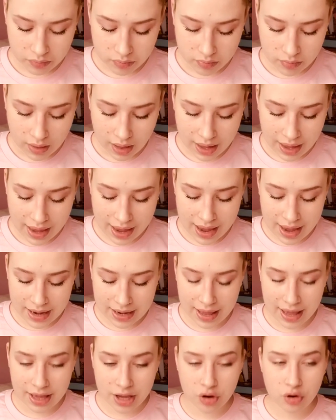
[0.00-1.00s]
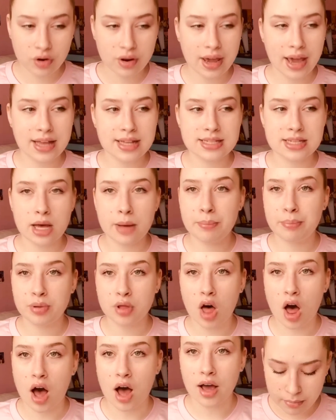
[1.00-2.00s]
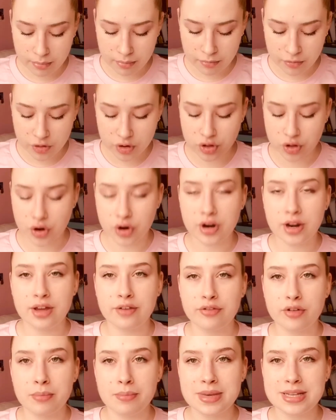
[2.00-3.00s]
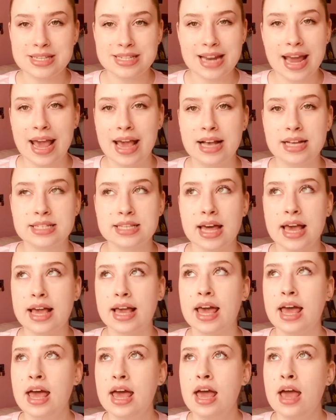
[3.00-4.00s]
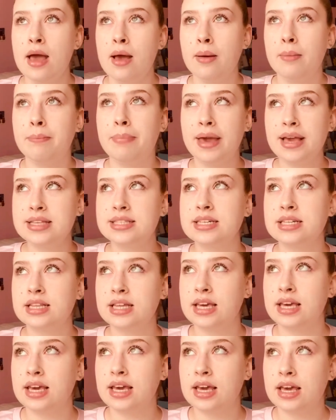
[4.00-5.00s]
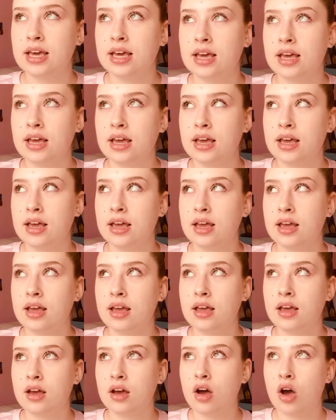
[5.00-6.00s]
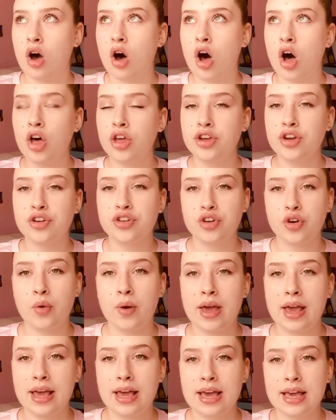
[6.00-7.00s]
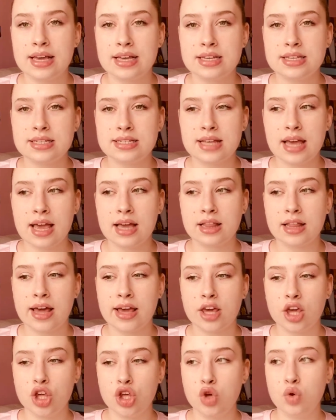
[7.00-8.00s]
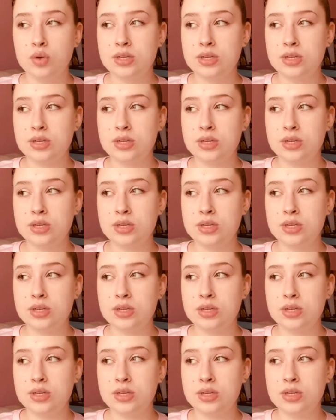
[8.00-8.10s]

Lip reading: and it creates a block for learning from mistakes. Like, basically, all you're doing is saying like, you did